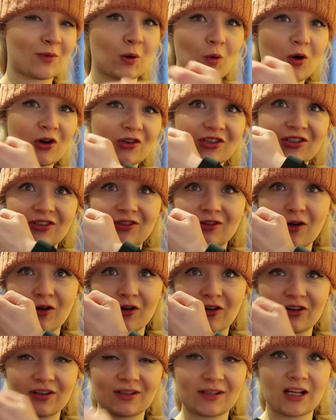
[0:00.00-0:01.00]
My watch is not
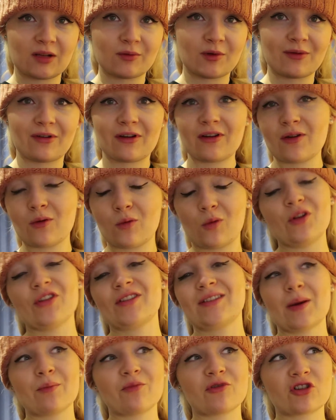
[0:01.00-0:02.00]
going to tell me what
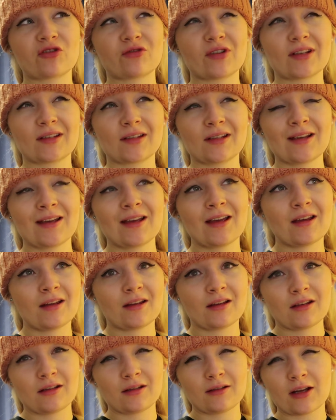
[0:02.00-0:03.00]
the temperature is.
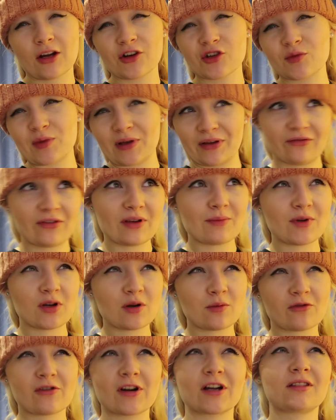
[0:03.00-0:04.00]
That should be a Fitbit
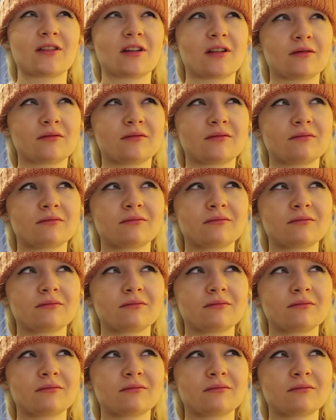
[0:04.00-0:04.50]
upgrade though.